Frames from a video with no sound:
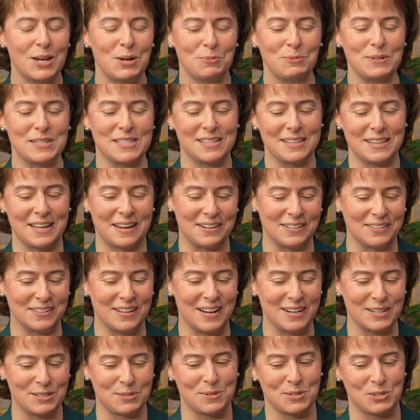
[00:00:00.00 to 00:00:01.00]
we see that a
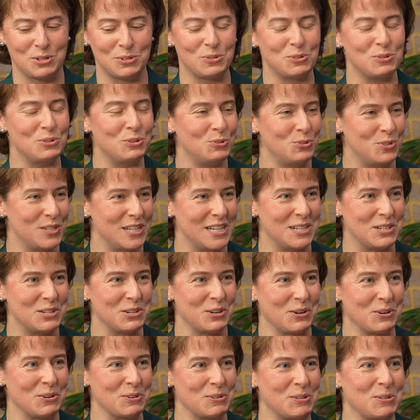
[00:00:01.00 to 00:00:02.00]
lot, especially with new
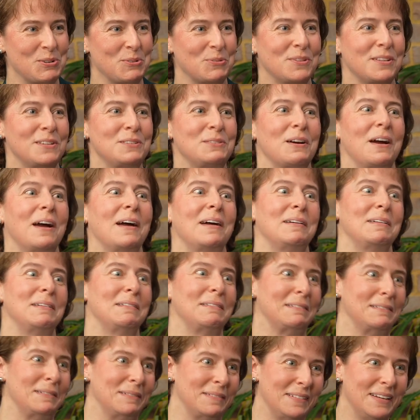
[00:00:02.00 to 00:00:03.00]
teachers, you know,
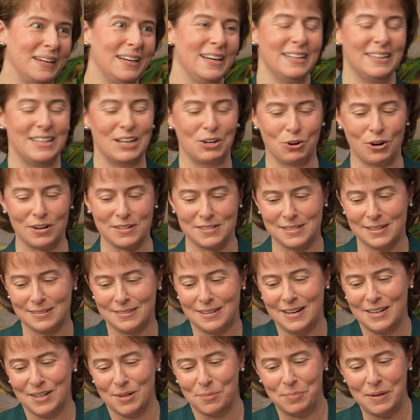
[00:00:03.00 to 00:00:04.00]
they cross that
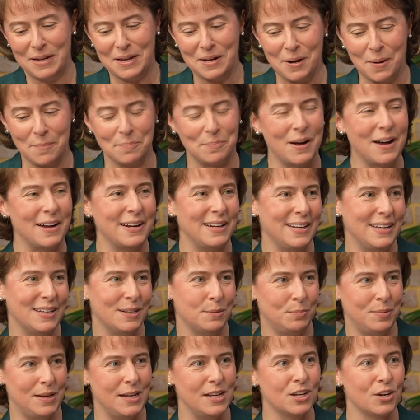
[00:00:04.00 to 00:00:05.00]
line of being a buddy
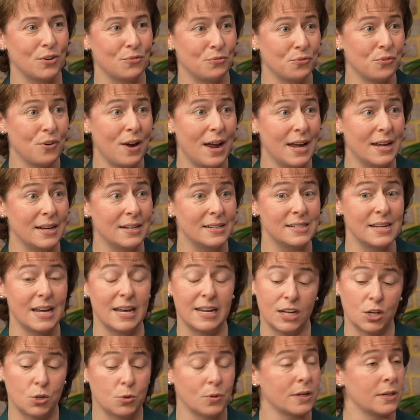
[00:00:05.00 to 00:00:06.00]
and being a friend,
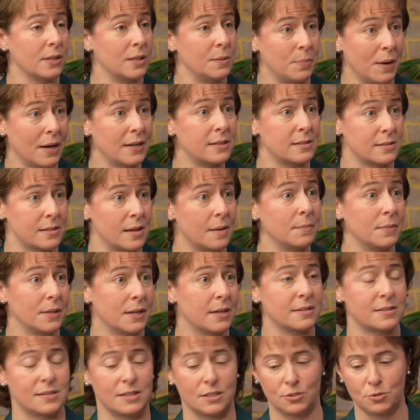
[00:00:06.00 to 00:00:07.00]
and it quickly bites them
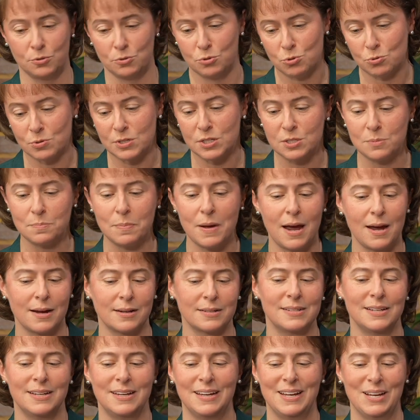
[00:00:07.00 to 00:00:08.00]
because they lose
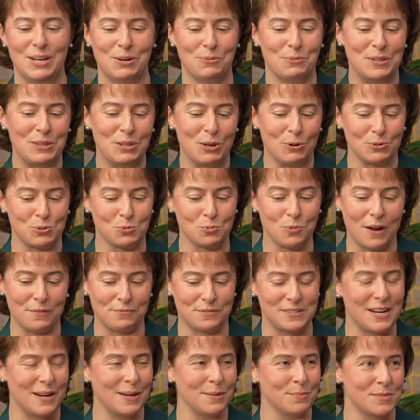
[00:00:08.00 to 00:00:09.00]
respect. When those rough
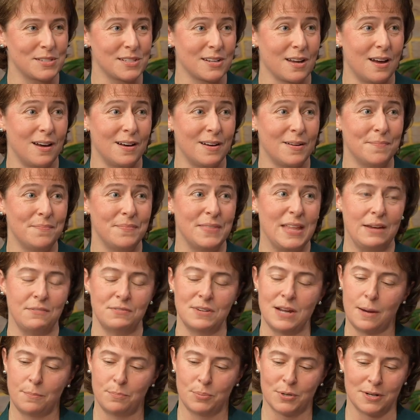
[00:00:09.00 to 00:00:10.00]
times come, they've
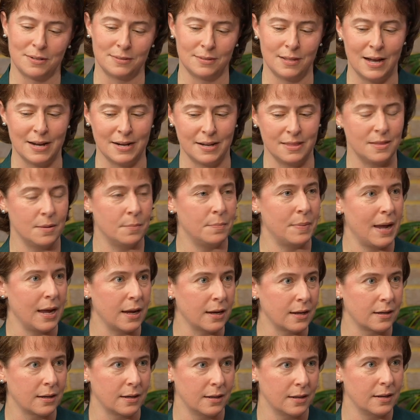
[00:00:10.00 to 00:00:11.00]
not put a lot in the
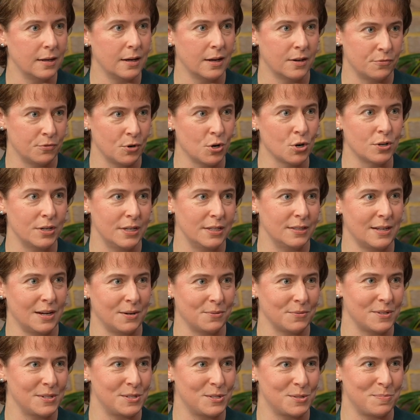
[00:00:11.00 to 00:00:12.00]
bank of earning that
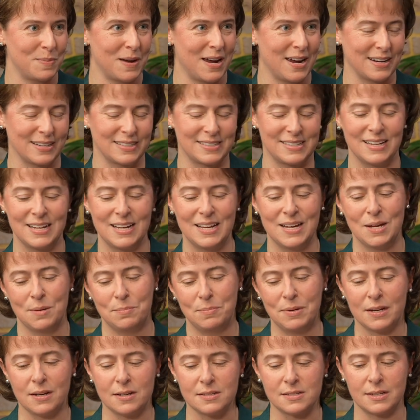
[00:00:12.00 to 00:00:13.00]
respect
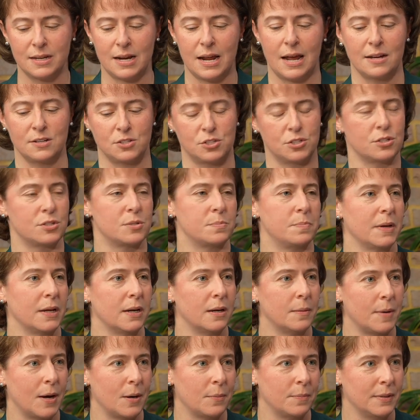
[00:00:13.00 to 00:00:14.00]
because it has just been
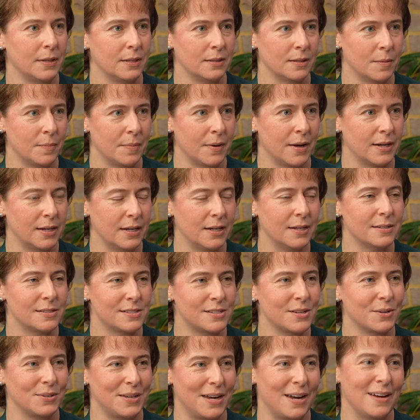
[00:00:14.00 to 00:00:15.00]
about being the buddy.
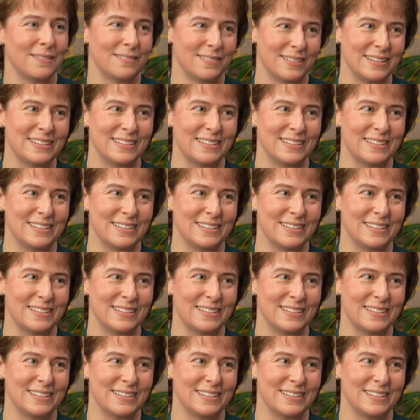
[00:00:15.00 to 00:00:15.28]
So well,